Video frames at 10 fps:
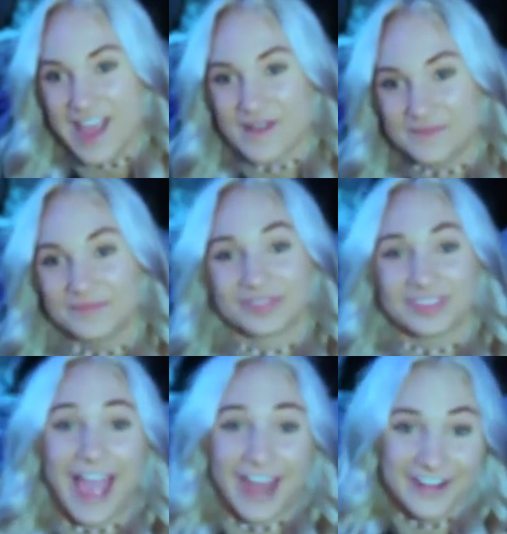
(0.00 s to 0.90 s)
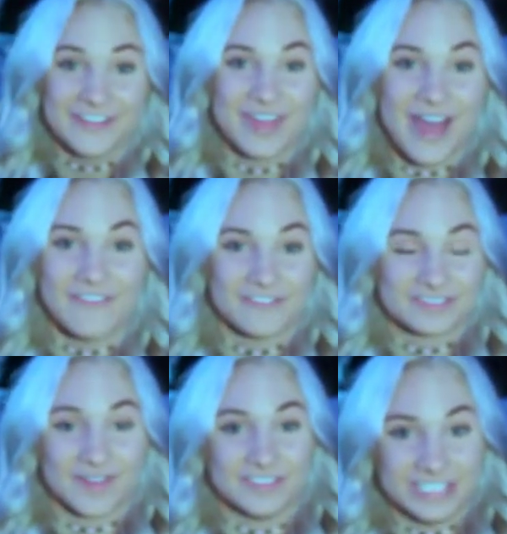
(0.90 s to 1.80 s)
yeah. I know who that
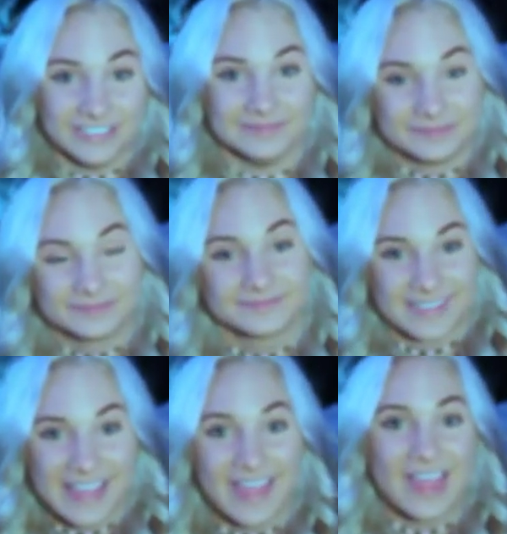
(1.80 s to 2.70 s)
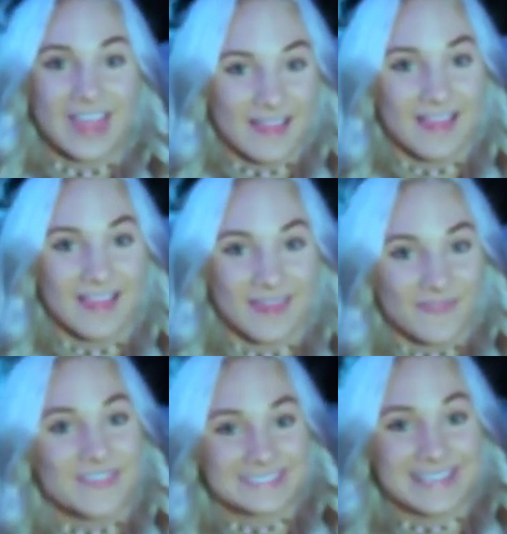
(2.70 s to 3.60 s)
one was from, too.
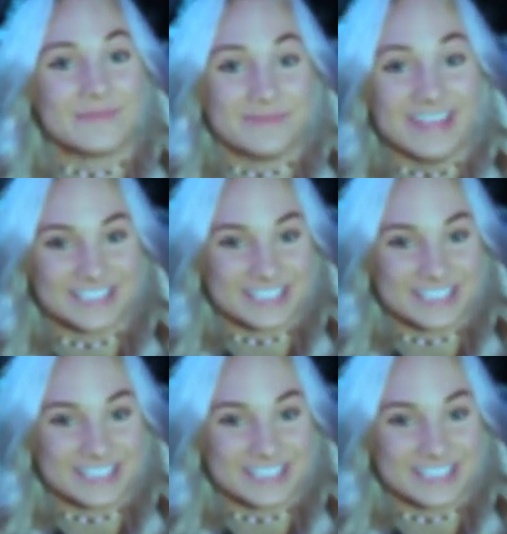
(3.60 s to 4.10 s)
The same